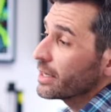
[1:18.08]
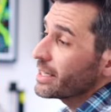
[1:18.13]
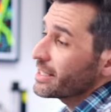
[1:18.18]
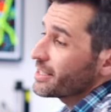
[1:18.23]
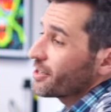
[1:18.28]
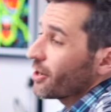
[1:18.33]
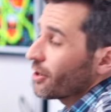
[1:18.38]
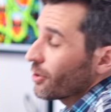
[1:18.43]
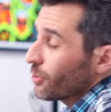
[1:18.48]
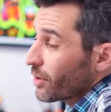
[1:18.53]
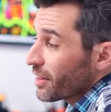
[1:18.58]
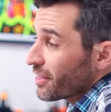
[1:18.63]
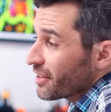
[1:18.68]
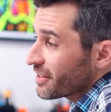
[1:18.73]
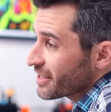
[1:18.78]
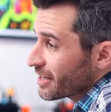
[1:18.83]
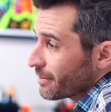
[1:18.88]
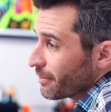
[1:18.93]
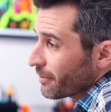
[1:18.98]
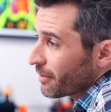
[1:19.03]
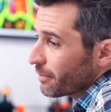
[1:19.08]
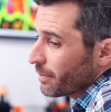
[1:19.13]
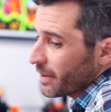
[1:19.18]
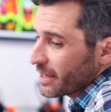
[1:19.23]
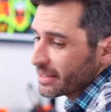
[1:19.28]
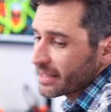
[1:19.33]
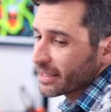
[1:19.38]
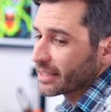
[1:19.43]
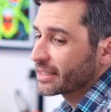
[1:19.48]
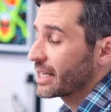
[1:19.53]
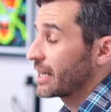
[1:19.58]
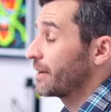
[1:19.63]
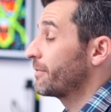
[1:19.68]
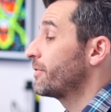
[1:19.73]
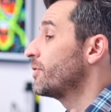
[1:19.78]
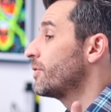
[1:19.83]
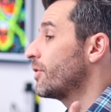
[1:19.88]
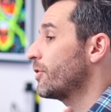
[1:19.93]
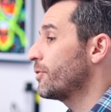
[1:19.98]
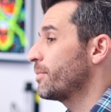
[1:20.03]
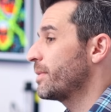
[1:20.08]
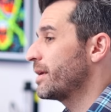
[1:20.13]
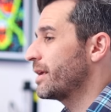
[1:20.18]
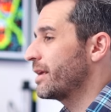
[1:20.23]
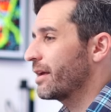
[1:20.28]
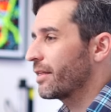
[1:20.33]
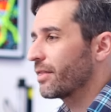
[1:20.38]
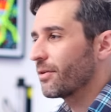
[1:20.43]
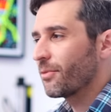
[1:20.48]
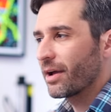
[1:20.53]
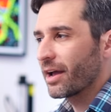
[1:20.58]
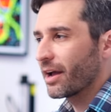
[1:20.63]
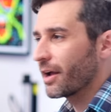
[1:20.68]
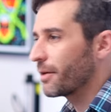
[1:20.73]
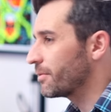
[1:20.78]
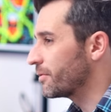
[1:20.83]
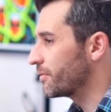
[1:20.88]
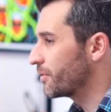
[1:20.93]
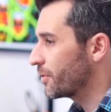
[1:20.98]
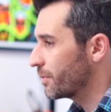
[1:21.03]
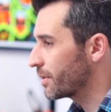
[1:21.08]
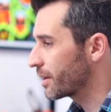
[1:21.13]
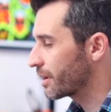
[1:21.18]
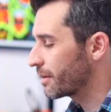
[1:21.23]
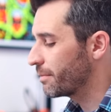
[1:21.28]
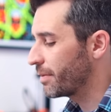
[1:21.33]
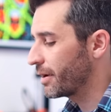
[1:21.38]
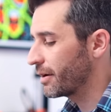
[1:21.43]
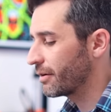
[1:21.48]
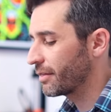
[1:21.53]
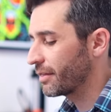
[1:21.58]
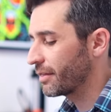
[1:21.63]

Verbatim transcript: let's start with some of the basics, and if you know me and the way I review and compare